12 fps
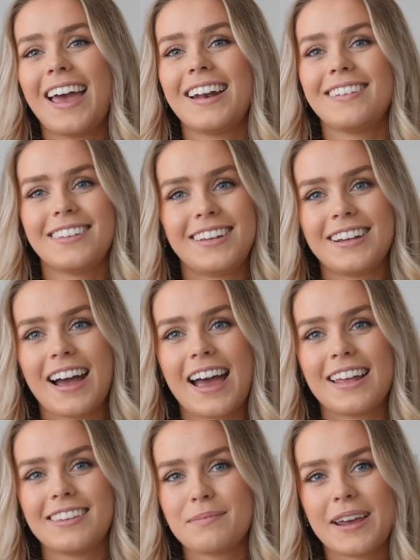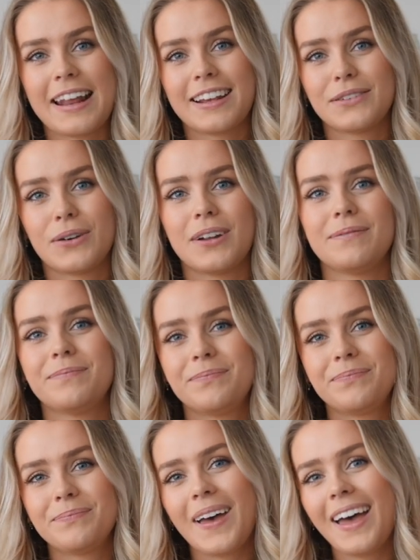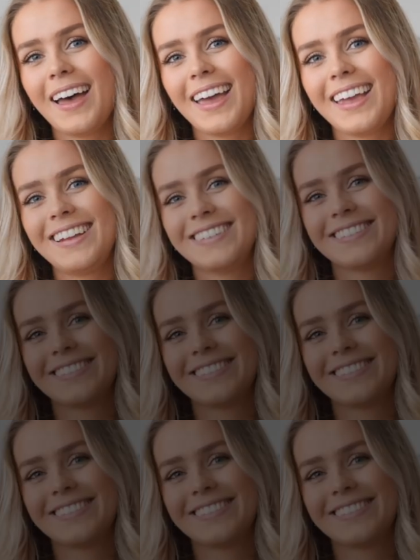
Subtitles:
and I'll see you guys in my next one. Bye.